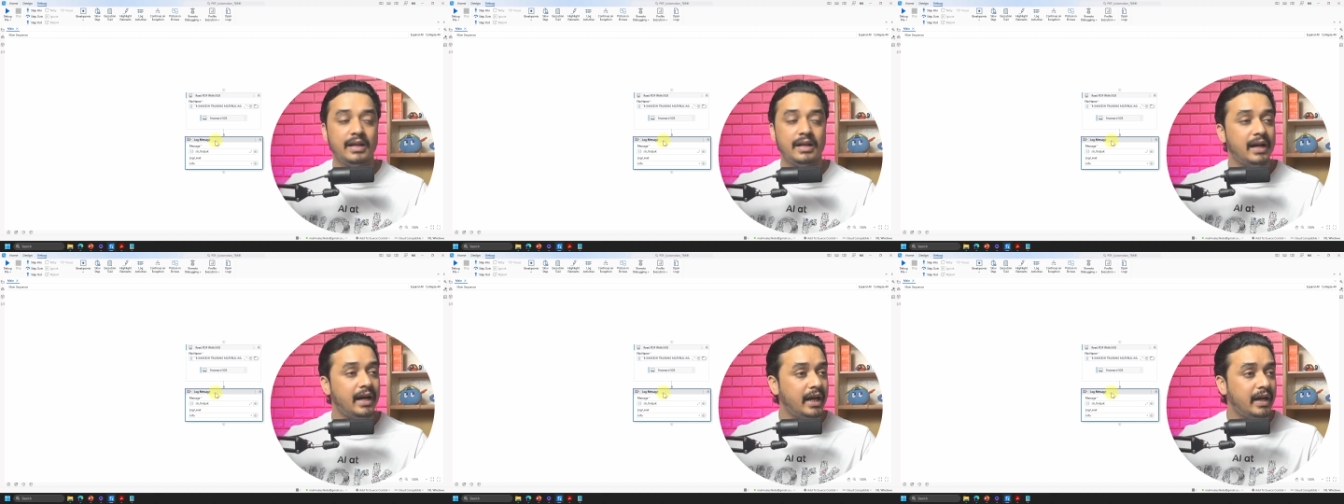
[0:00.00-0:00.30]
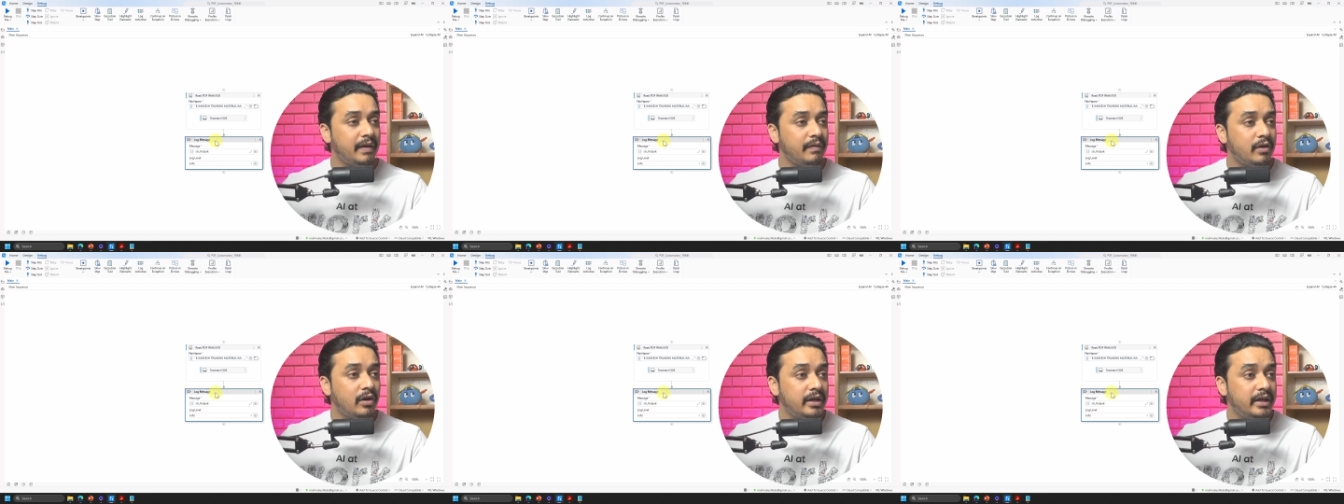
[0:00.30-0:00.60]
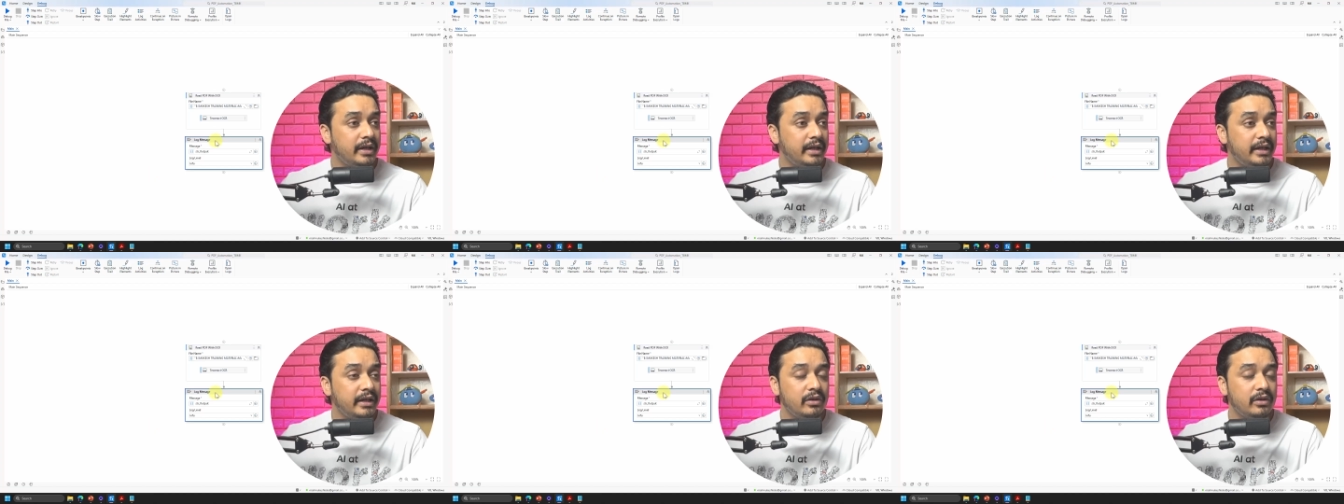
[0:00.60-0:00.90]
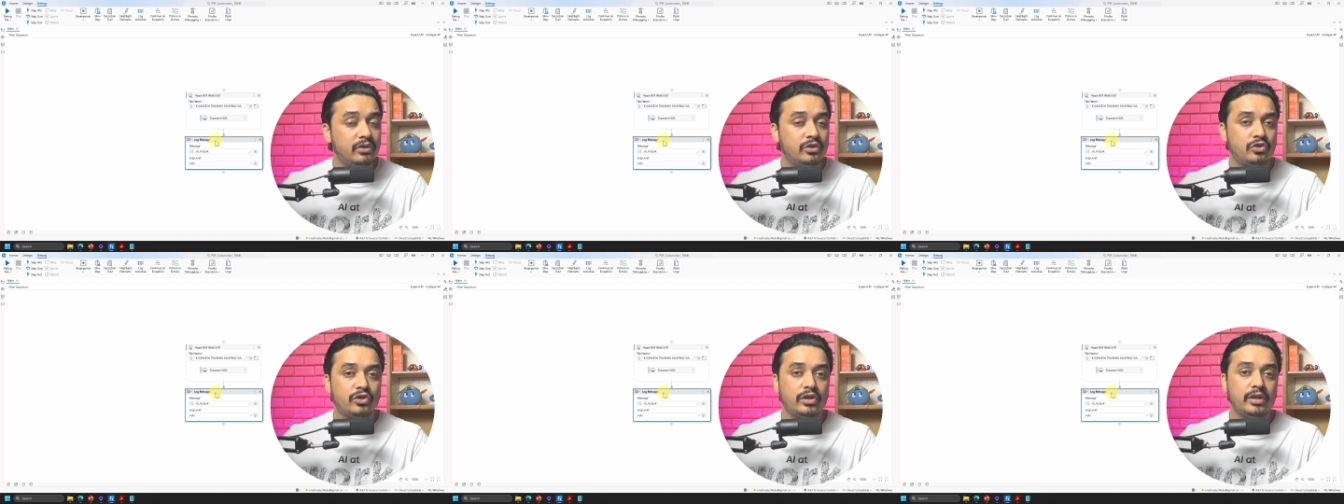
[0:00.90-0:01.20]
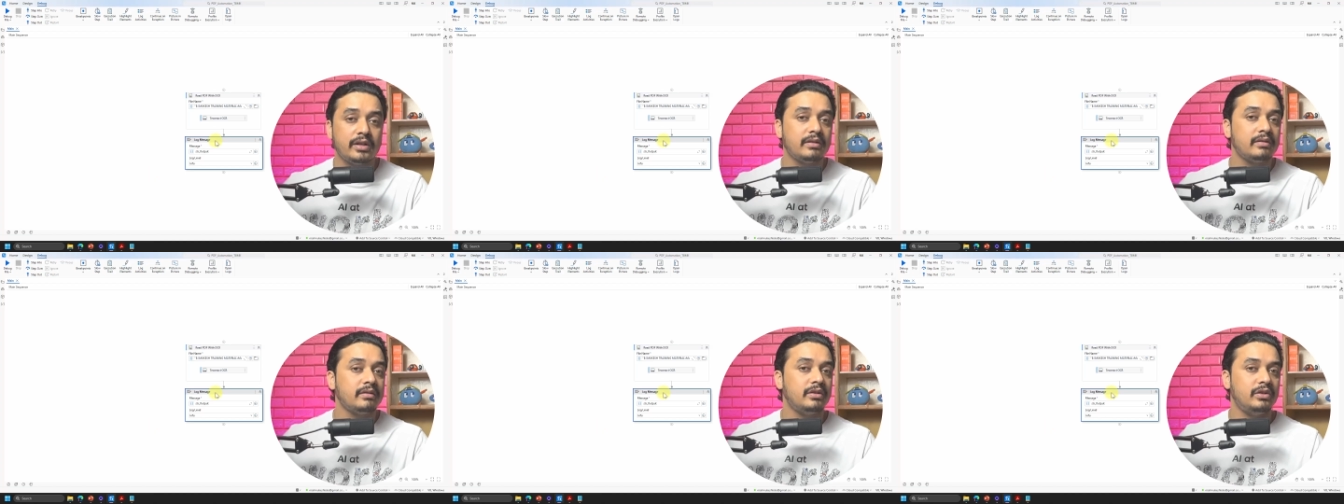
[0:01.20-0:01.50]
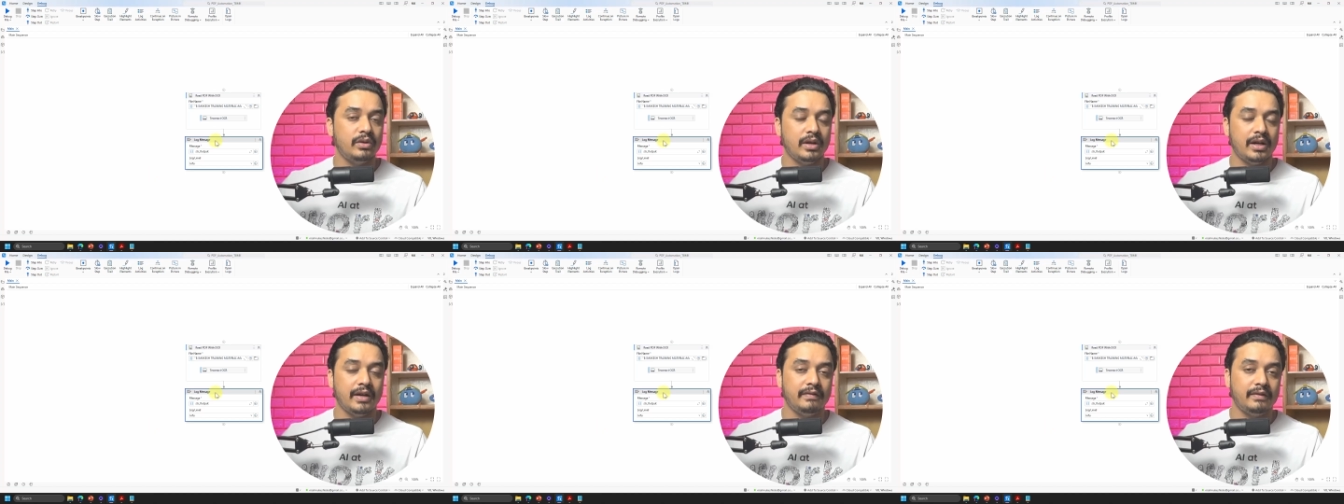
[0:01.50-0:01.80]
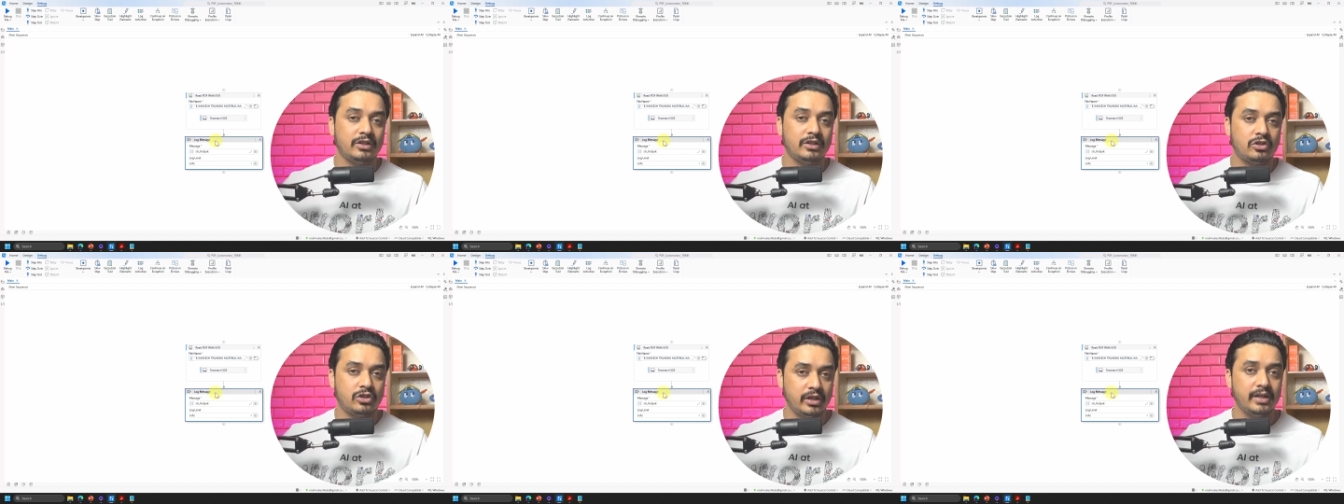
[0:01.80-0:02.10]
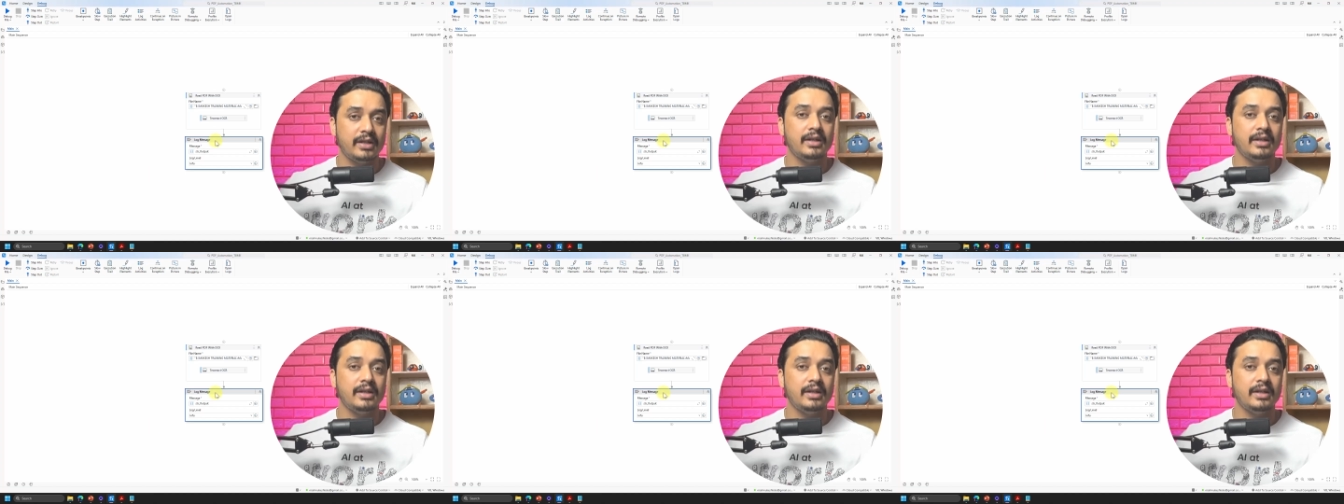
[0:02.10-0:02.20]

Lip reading: I have got it into string, you have the string.